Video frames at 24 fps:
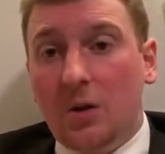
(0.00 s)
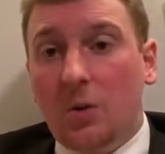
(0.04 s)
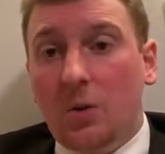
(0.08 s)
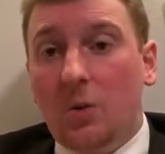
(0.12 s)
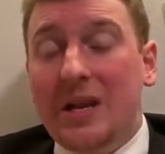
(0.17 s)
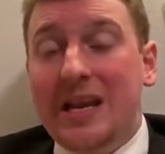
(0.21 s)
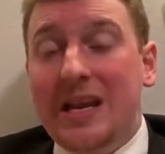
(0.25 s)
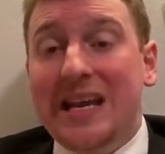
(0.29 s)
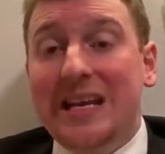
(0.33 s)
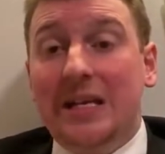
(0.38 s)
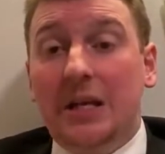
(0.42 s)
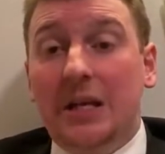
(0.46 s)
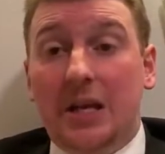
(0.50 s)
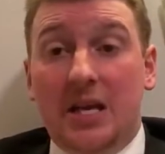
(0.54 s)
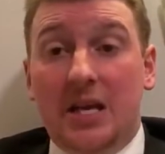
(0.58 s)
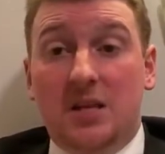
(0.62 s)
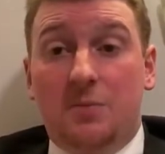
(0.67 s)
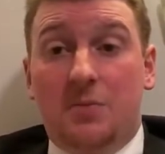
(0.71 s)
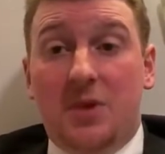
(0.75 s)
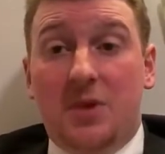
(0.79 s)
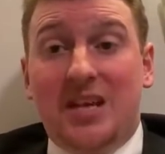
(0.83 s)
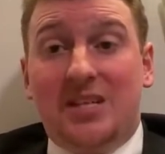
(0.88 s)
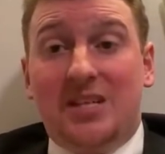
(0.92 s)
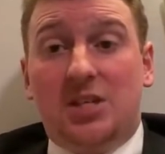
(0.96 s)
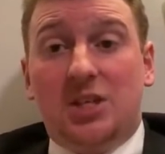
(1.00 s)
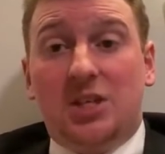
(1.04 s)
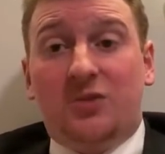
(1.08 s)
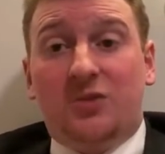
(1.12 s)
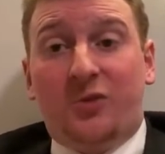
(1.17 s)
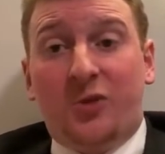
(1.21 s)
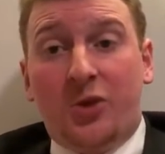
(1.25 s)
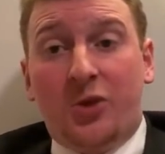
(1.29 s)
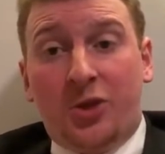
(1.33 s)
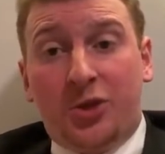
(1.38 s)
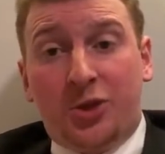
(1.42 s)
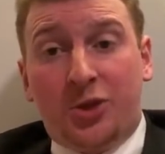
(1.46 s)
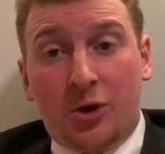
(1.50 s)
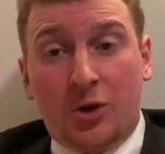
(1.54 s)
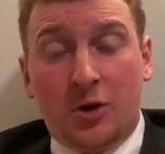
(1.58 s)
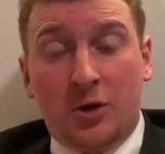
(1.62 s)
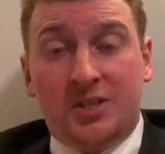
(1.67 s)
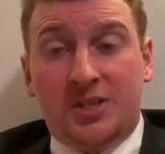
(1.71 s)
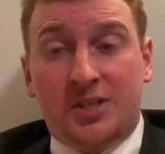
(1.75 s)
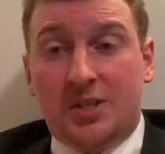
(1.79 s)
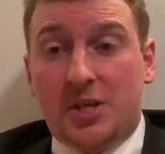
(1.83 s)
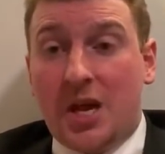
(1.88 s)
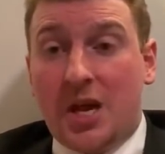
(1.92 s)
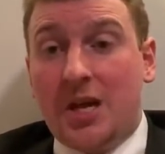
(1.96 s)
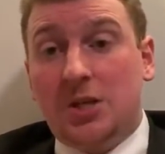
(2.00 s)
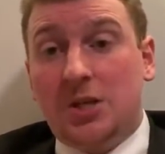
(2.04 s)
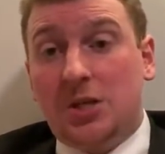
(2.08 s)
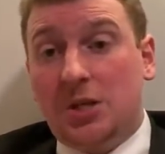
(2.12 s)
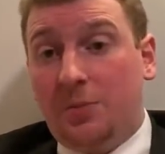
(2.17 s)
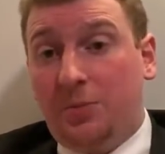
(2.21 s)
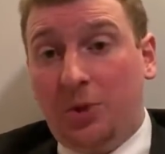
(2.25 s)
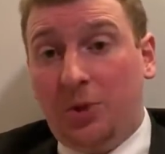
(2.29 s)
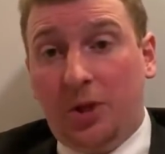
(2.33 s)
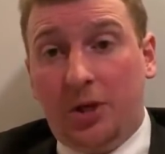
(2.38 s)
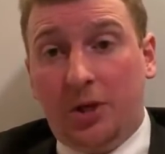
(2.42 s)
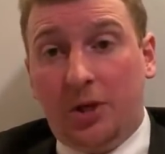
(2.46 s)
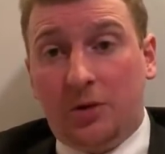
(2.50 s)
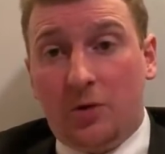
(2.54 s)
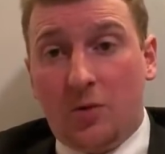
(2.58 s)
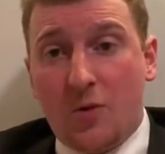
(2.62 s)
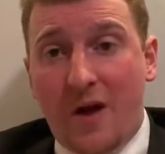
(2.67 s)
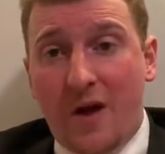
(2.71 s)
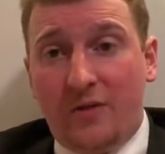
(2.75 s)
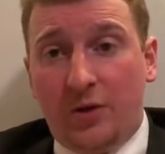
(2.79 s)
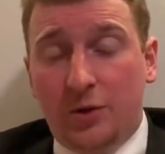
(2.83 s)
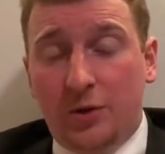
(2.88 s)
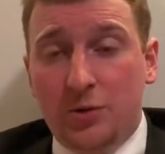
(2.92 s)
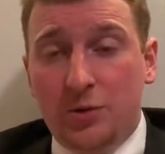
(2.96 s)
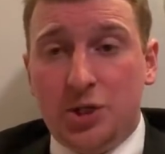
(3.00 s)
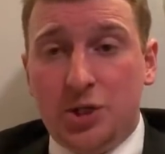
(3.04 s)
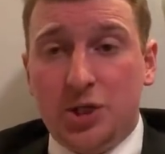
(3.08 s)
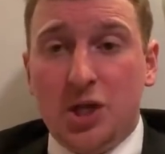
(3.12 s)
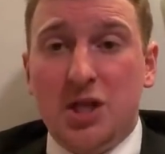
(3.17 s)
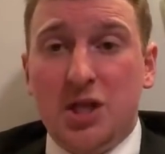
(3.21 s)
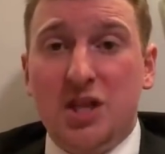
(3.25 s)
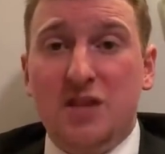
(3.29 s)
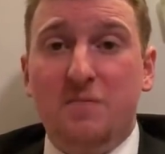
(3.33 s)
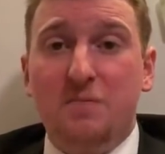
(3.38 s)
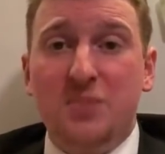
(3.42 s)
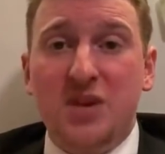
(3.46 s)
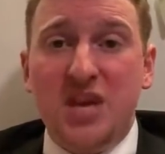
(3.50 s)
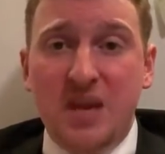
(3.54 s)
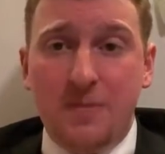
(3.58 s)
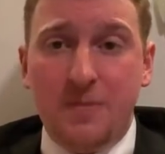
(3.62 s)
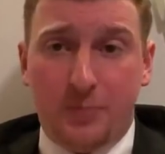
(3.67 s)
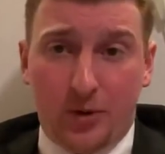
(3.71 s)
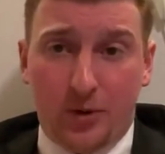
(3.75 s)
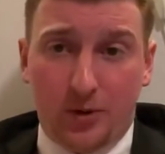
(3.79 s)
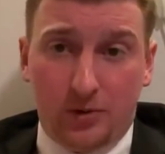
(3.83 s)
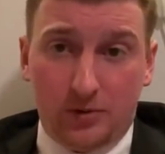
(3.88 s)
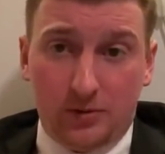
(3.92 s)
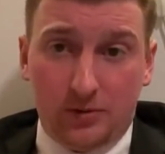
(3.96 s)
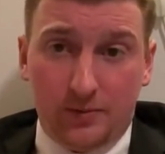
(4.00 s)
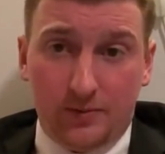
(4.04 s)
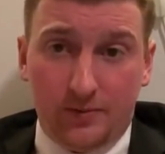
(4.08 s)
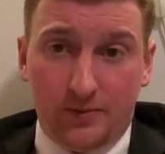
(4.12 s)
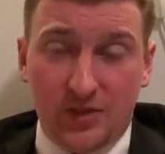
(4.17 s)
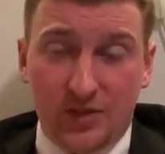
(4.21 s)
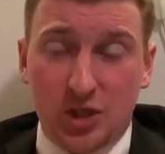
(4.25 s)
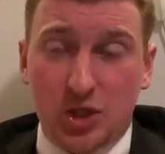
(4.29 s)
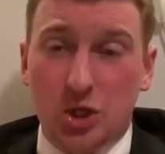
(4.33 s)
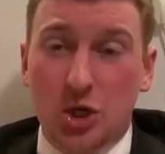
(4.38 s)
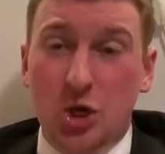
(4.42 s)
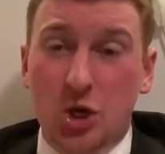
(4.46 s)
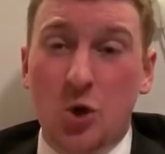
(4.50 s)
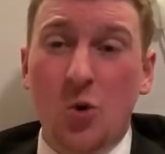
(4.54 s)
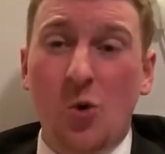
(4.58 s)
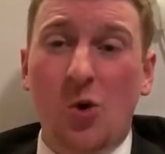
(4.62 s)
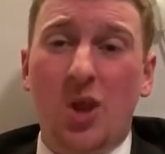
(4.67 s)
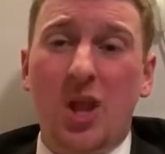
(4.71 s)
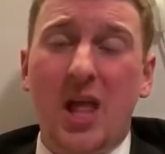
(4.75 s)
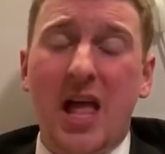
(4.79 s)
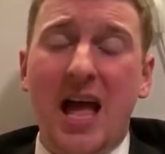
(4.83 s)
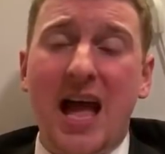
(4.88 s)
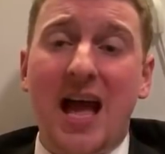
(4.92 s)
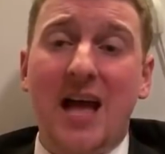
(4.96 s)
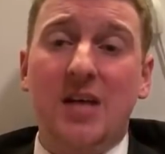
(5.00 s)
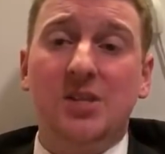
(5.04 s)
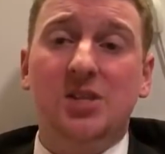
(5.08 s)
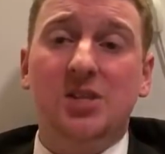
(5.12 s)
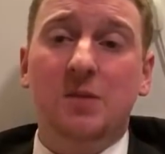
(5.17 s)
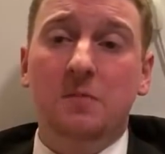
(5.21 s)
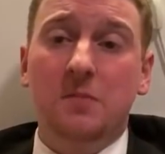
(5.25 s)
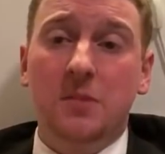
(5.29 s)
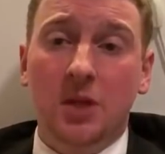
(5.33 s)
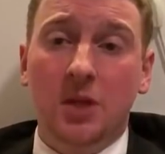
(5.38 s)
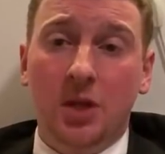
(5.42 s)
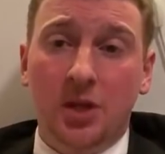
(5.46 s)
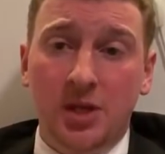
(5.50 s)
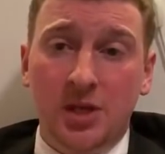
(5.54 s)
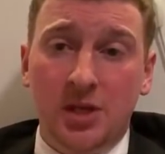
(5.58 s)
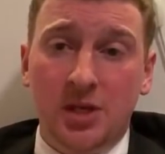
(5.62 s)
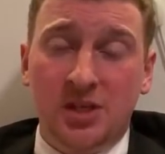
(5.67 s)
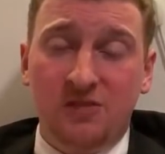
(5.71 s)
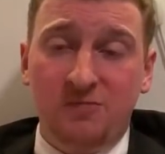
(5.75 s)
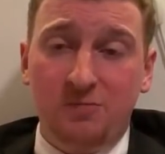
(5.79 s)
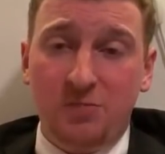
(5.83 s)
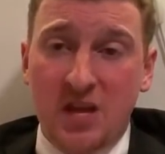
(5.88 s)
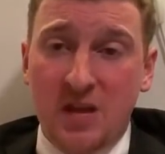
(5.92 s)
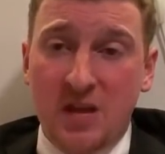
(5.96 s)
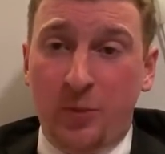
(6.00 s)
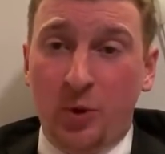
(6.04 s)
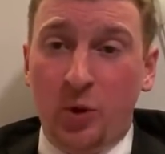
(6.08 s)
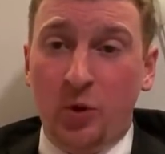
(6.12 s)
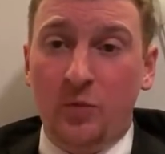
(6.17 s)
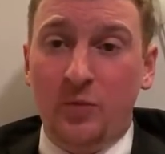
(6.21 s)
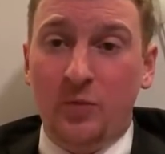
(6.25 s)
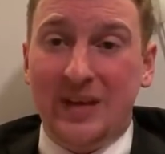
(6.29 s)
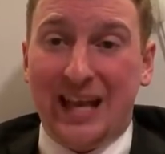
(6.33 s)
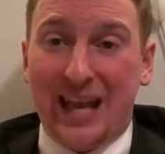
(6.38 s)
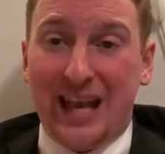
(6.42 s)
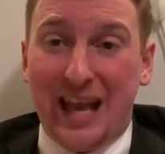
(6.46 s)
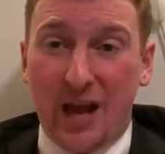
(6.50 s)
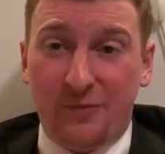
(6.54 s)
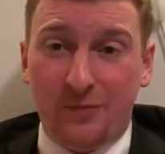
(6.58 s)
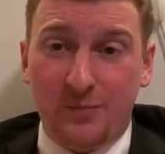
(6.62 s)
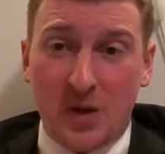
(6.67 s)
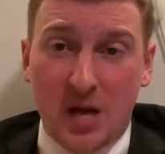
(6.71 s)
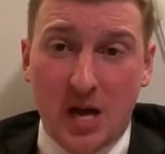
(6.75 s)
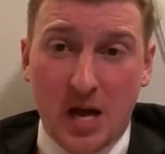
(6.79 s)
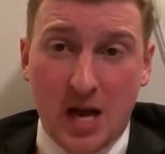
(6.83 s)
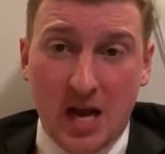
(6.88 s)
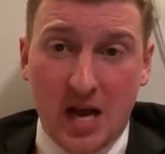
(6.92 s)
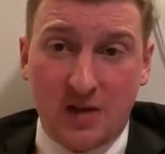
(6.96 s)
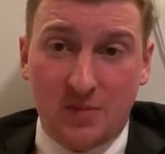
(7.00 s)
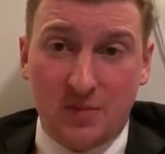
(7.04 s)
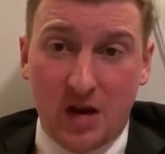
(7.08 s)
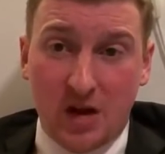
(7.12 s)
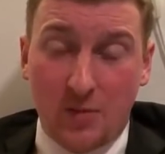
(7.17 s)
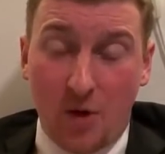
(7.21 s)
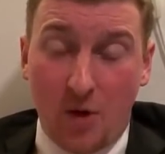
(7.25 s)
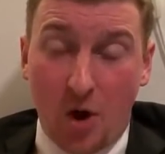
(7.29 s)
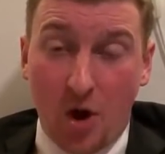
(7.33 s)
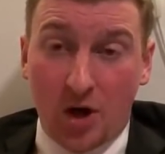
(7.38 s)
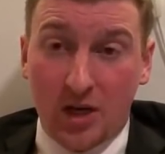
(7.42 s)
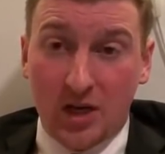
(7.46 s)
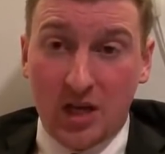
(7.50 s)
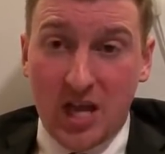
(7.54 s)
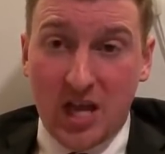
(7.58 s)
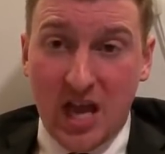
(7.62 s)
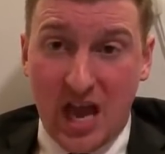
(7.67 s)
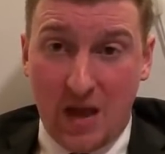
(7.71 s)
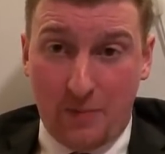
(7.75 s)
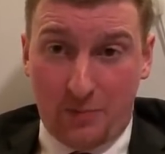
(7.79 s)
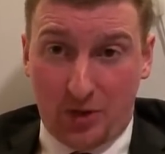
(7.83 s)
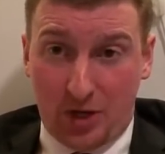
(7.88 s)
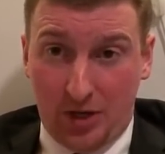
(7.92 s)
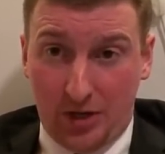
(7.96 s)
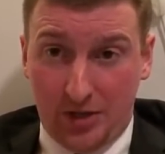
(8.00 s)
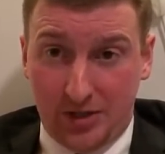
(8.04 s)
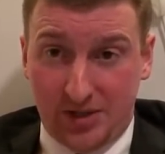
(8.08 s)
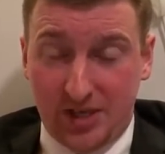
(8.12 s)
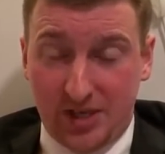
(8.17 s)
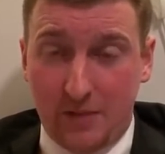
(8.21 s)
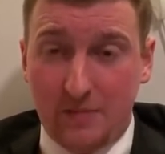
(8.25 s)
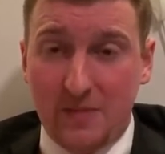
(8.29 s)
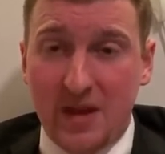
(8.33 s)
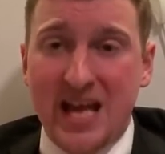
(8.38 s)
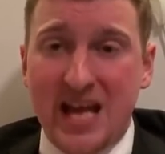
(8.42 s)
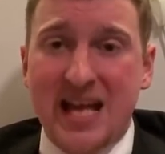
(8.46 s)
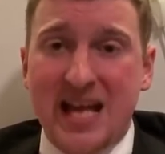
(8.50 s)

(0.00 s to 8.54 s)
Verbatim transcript: we need to lay the basis for the third stage, the political revolution, the people, this new class, the millions of people who've been left behind by American capitalism